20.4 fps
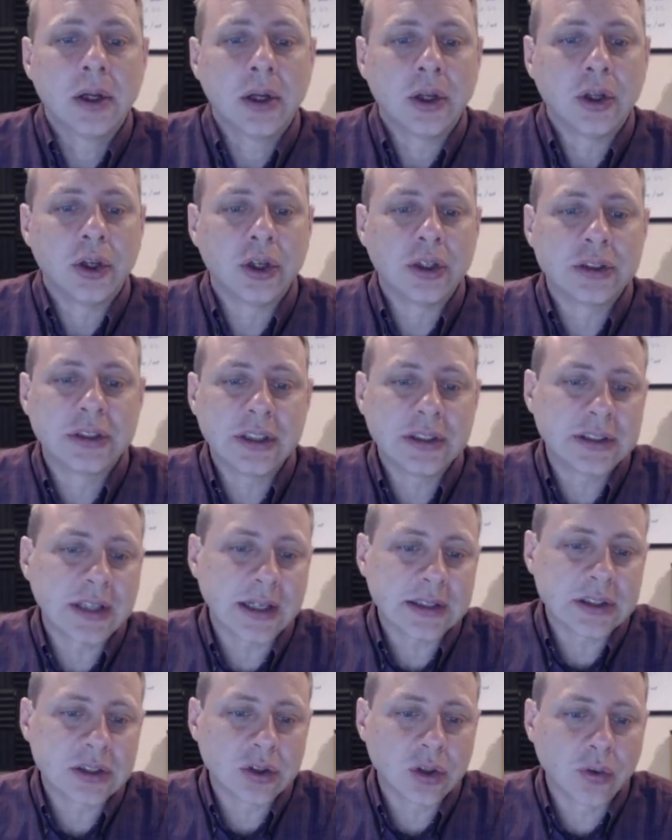You can see
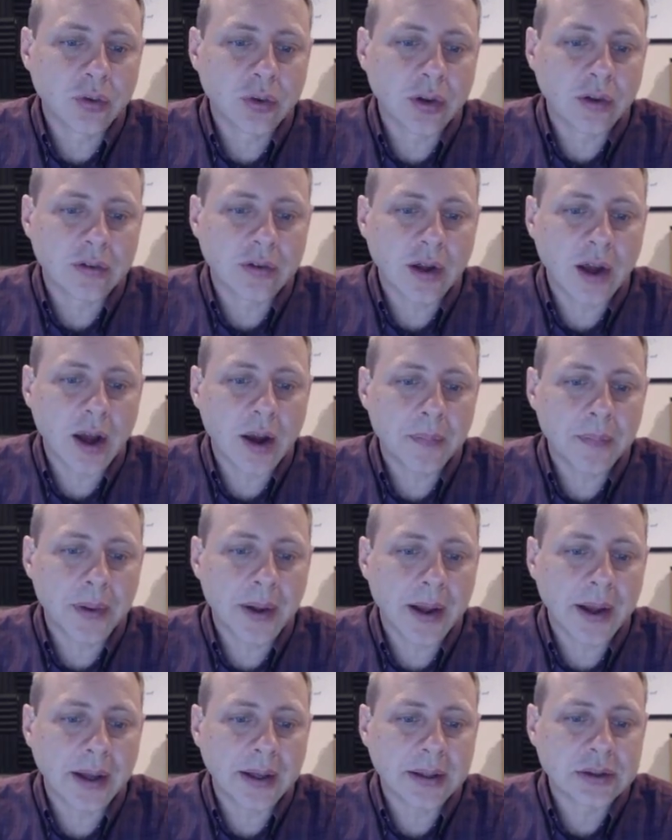Texas over the top
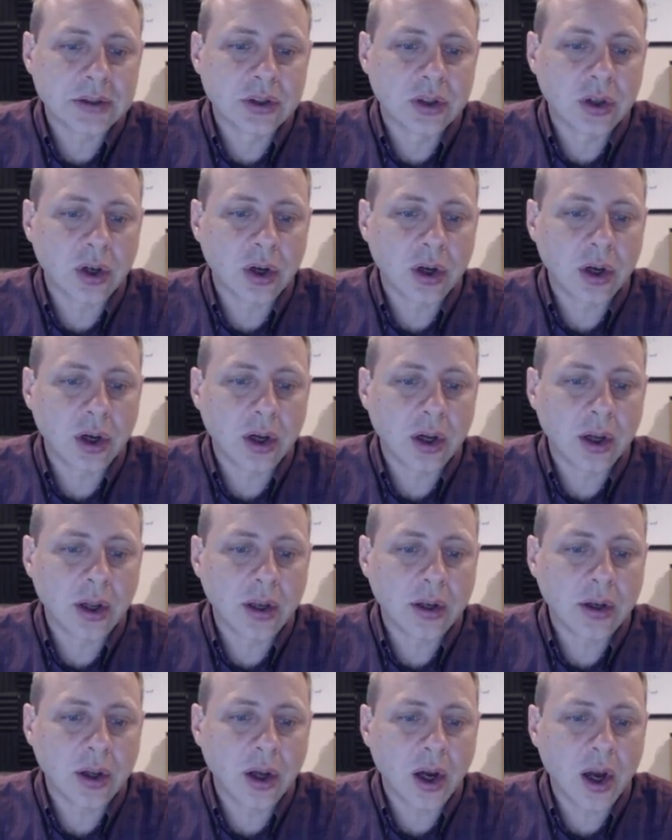has
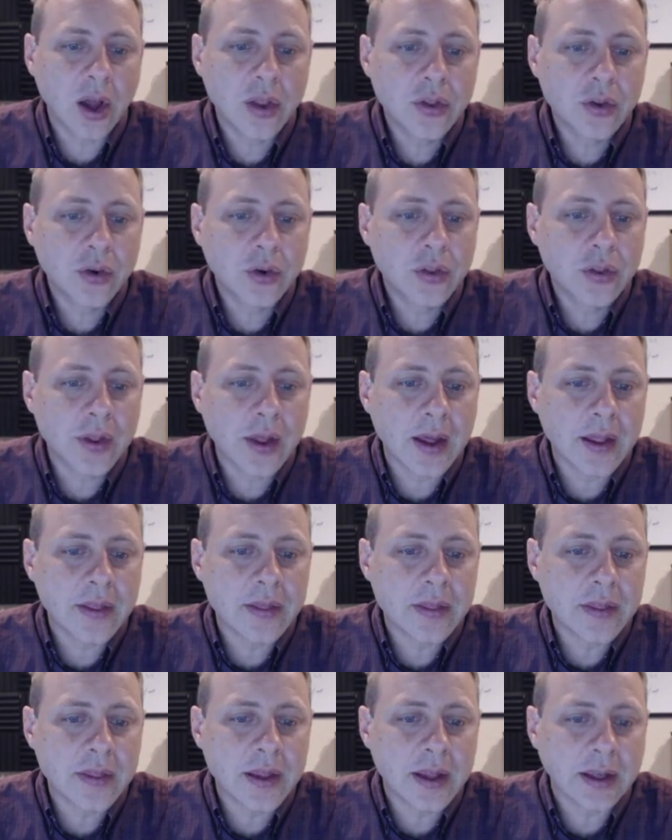gone other
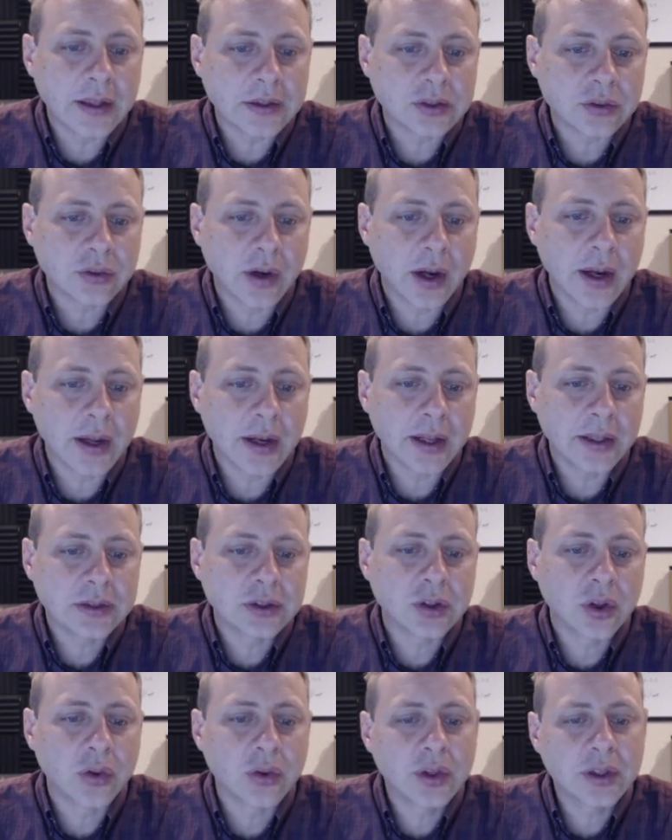than this, right? And
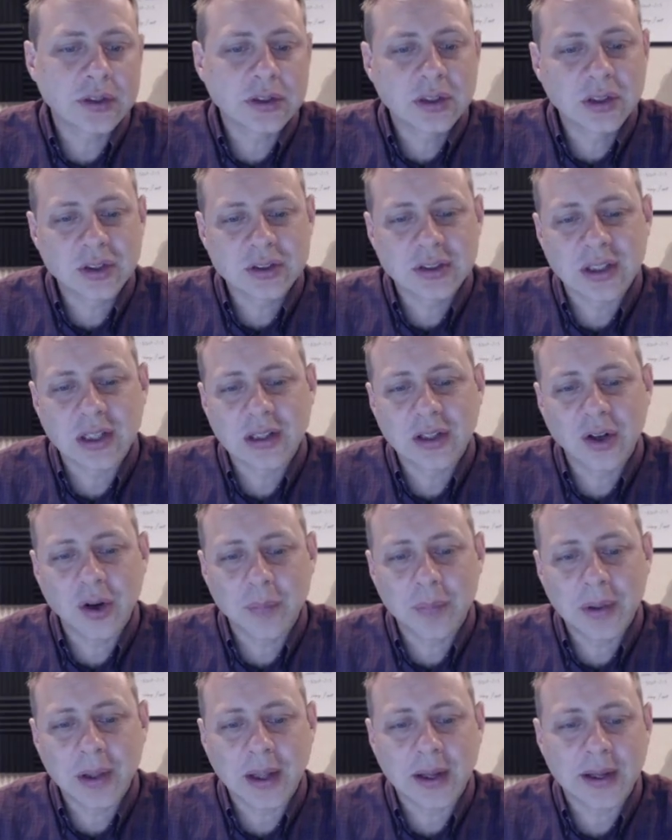so this looks a little
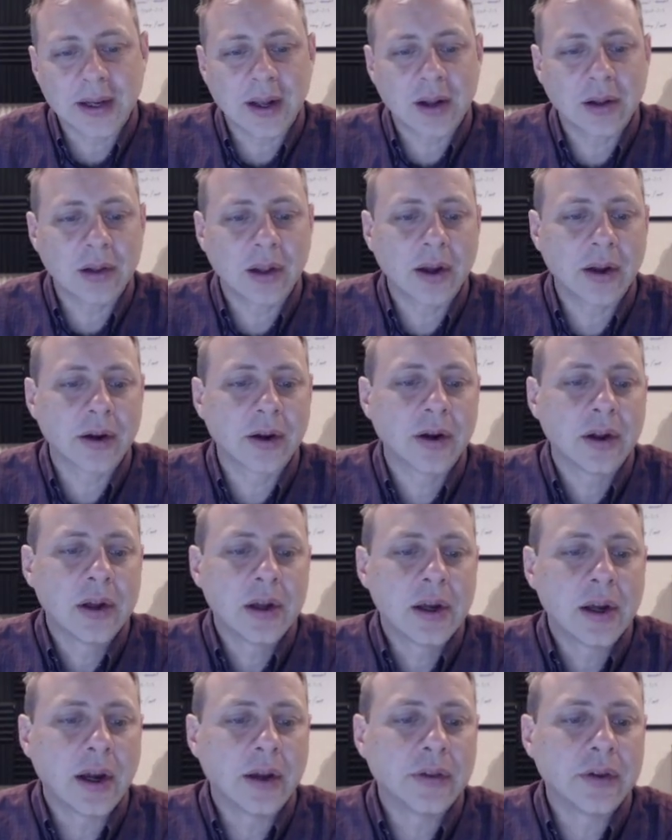bit like an outlier,
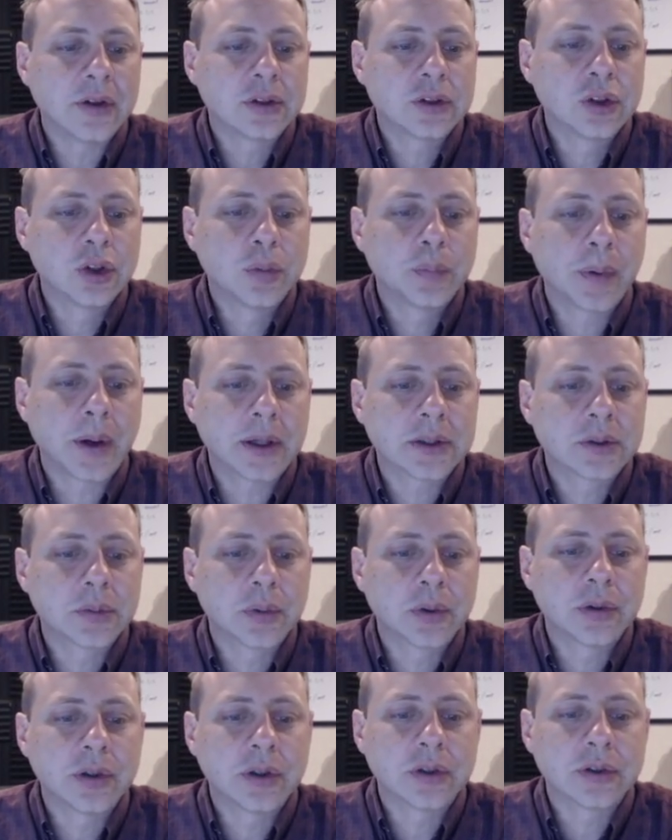and there's two
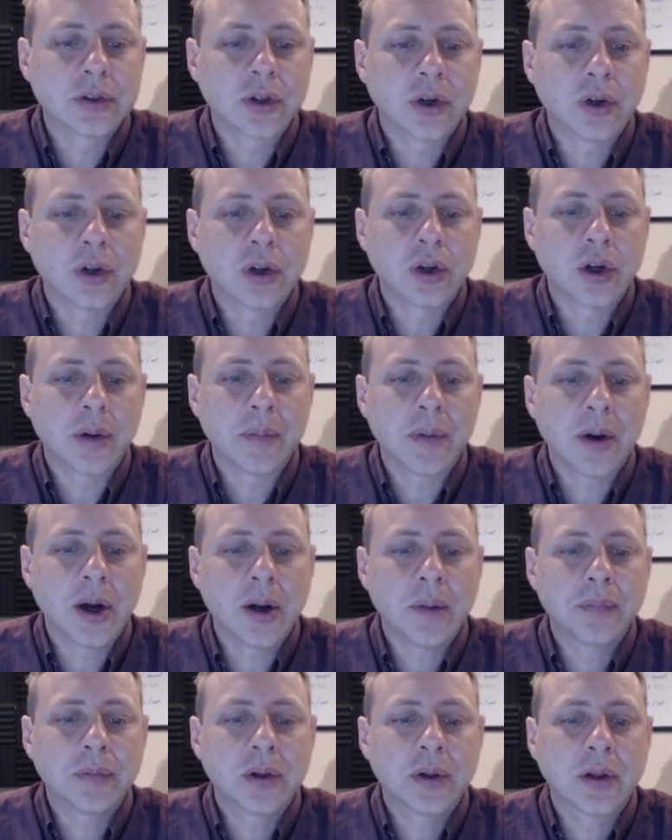possible deals here. You can come
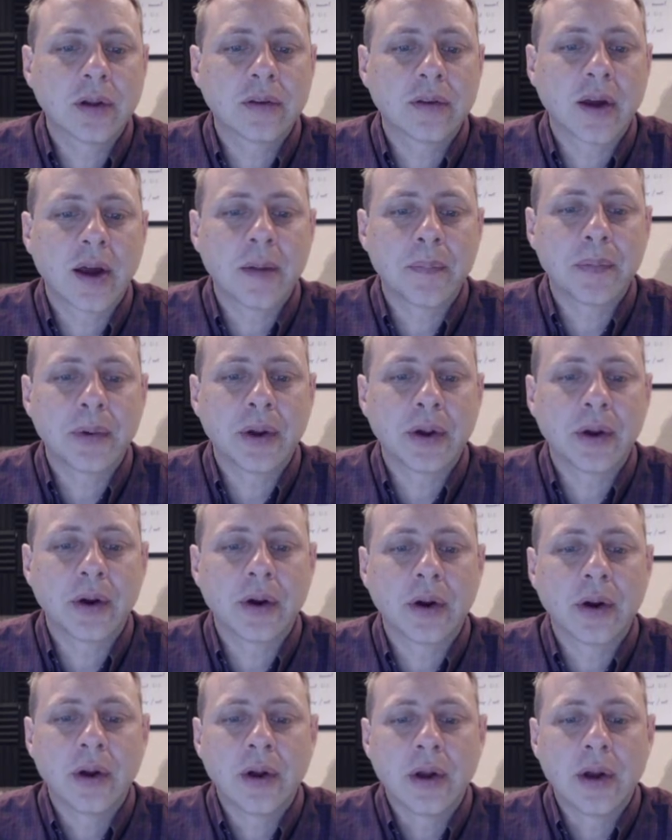up to the top
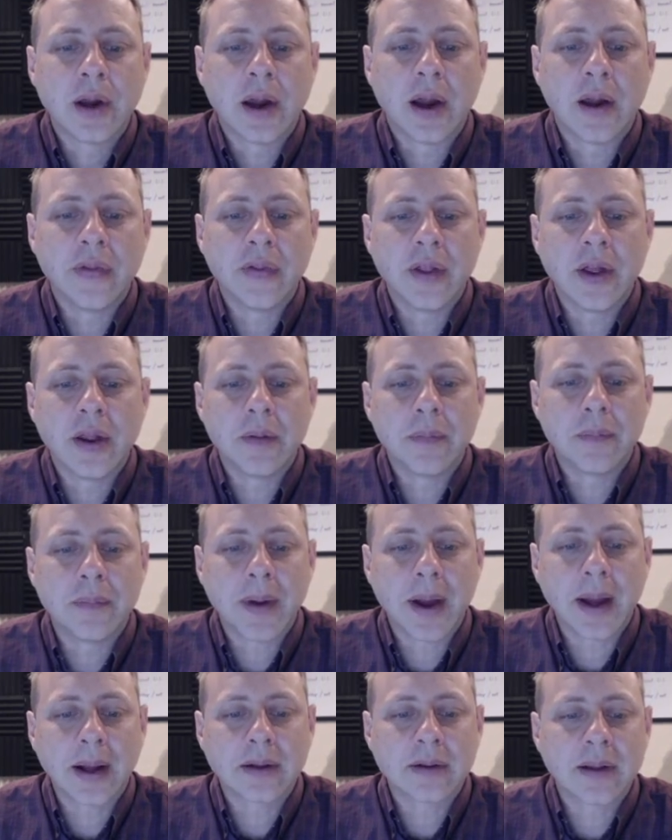here and then
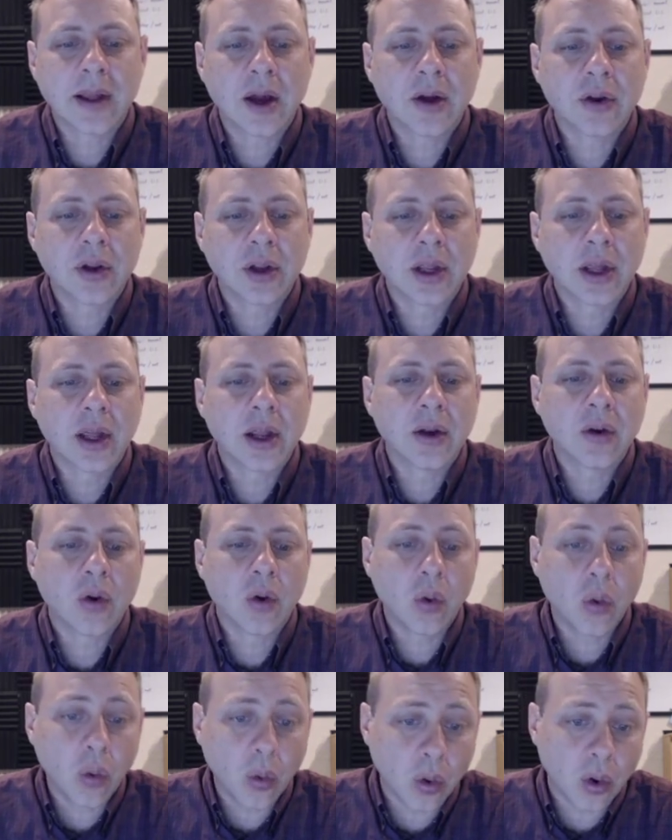back down again,
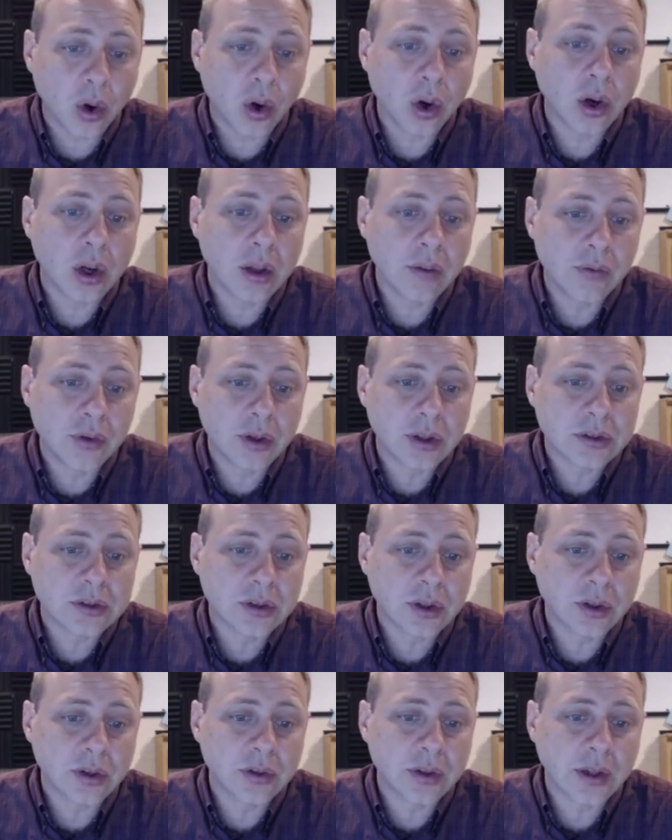or if you
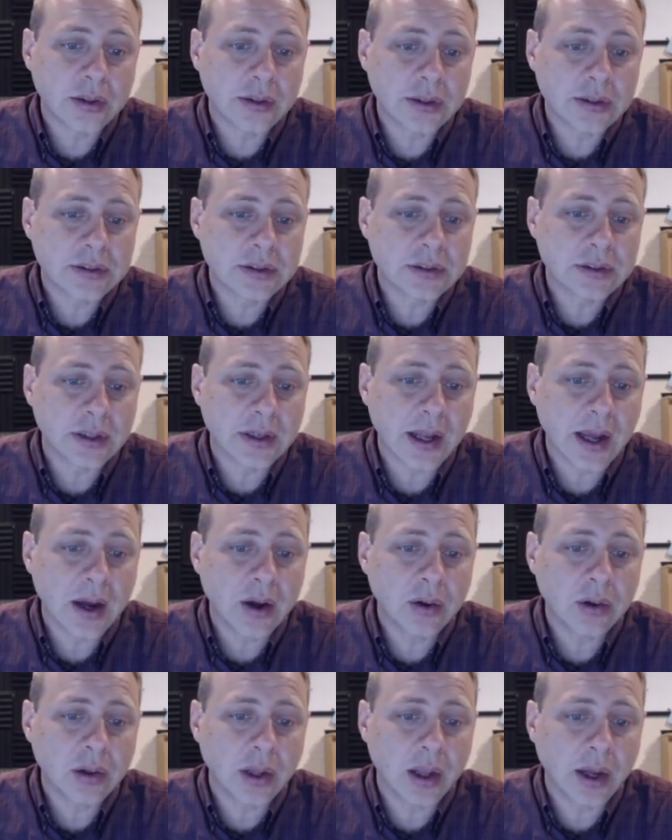consider that this is an
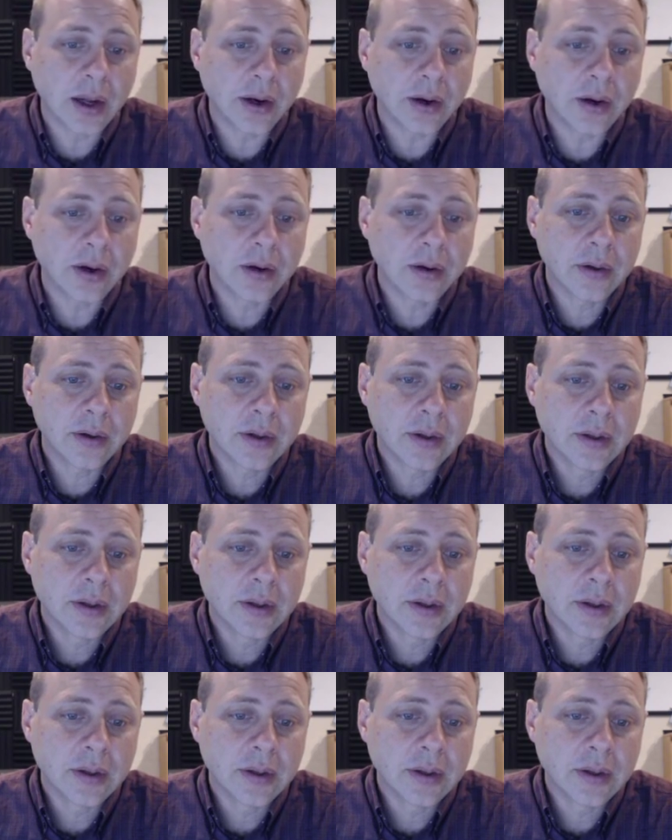outlier,